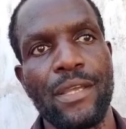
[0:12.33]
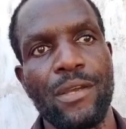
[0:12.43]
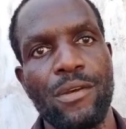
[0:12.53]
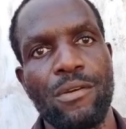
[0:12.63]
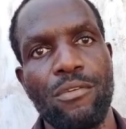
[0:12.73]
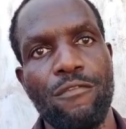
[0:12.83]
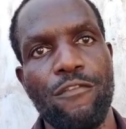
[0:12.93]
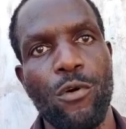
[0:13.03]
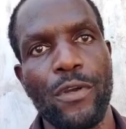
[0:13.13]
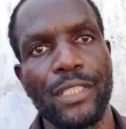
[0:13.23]
The two
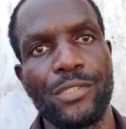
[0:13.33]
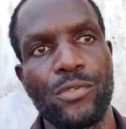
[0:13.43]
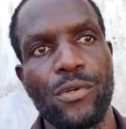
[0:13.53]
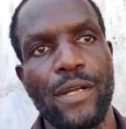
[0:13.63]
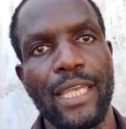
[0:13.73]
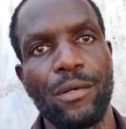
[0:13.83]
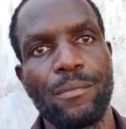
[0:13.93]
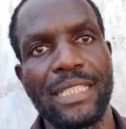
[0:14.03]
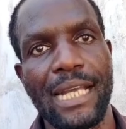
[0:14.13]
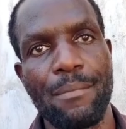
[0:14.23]
Zimbabwean men,
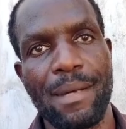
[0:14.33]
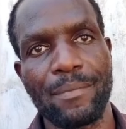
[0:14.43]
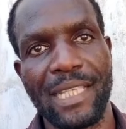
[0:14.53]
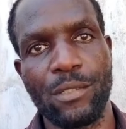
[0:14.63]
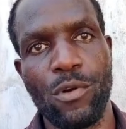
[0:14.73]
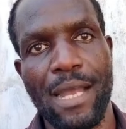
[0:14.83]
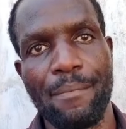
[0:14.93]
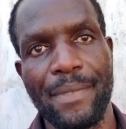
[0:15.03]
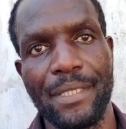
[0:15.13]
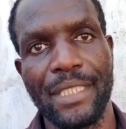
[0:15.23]
Talent Moyo
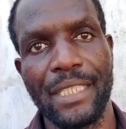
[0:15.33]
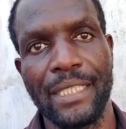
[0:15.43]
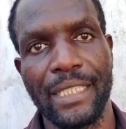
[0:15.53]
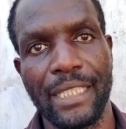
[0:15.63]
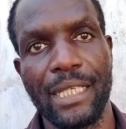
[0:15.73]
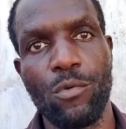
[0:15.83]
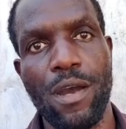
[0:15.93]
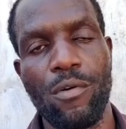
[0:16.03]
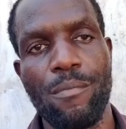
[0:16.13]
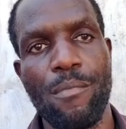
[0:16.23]
from Kezi
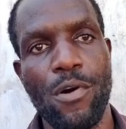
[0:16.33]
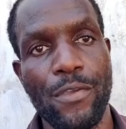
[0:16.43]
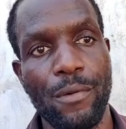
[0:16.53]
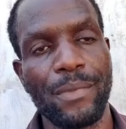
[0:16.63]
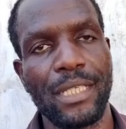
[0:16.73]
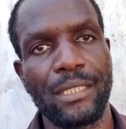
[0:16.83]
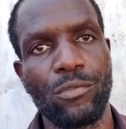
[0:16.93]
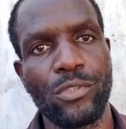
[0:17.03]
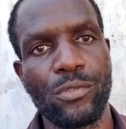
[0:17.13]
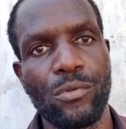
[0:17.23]
and Felix
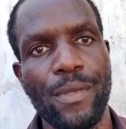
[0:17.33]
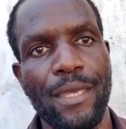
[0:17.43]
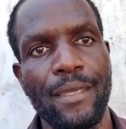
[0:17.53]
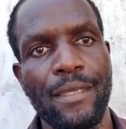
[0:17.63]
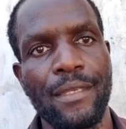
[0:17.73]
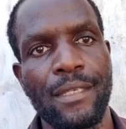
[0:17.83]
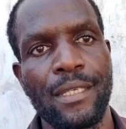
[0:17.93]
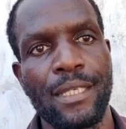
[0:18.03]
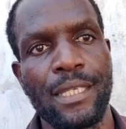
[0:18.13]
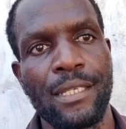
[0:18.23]
Nkomo of
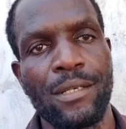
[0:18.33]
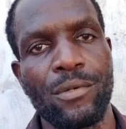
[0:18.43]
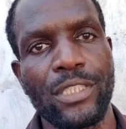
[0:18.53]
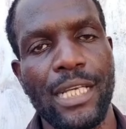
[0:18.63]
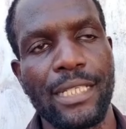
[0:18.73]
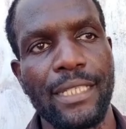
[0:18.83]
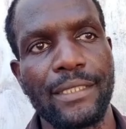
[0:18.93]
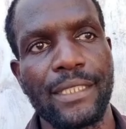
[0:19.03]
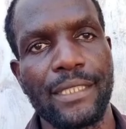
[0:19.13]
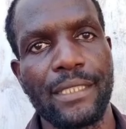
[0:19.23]
Cholocho, were
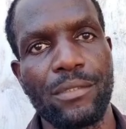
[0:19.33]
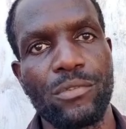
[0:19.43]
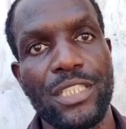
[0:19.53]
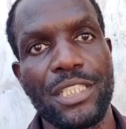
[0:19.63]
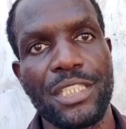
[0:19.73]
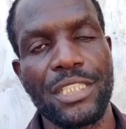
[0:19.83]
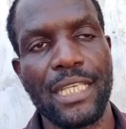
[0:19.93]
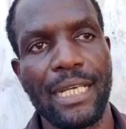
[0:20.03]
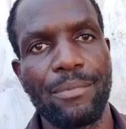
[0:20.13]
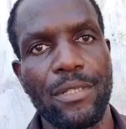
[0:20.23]
on Friday night
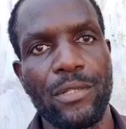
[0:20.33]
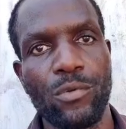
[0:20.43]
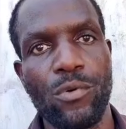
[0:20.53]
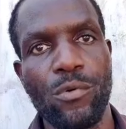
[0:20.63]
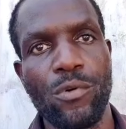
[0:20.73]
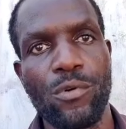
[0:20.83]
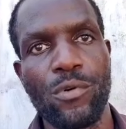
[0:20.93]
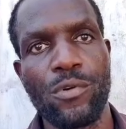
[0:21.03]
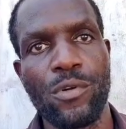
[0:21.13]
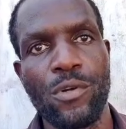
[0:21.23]
stoned and set on
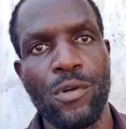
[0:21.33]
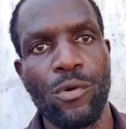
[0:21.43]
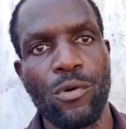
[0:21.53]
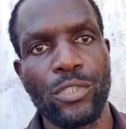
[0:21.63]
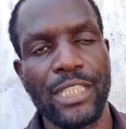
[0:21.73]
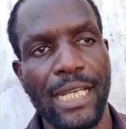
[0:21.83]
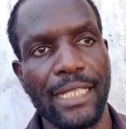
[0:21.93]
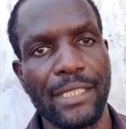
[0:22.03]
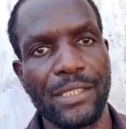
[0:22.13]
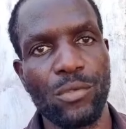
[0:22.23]
fire
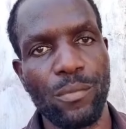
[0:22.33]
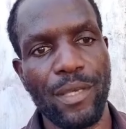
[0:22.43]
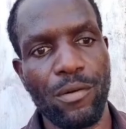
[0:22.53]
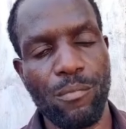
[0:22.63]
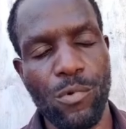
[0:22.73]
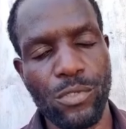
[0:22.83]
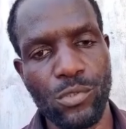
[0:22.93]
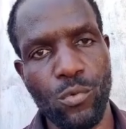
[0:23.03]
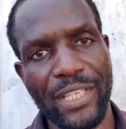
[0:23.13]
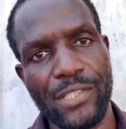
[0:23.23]
by a mob of
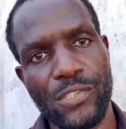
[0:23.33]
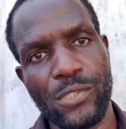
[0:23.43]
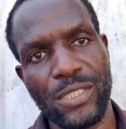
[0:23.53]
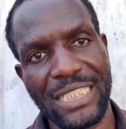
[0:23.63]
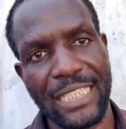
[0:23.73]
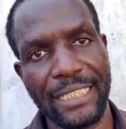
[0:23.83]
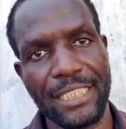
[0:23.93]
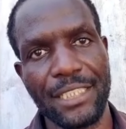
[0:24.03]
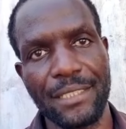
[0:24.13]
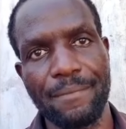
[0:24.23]
people
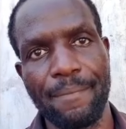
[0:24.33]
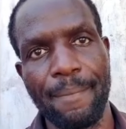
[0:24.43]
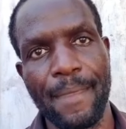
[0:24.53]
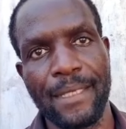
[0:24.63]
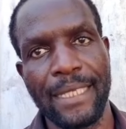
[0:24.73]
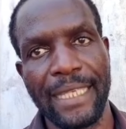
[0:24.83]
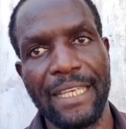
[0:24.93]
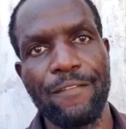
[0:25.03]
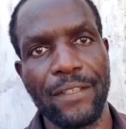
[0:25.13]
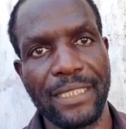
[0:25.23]
in
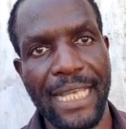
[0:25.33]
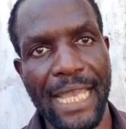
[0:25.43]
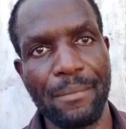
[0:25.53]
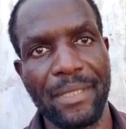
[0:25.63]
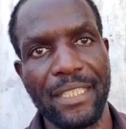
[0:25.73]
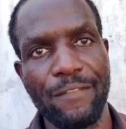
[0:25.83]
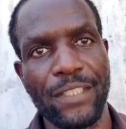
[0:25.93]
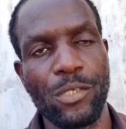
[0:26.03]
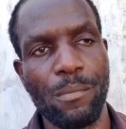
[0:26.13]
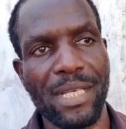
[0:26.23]
Diepsloot,
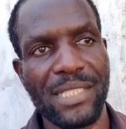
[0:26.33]
Johannesburg.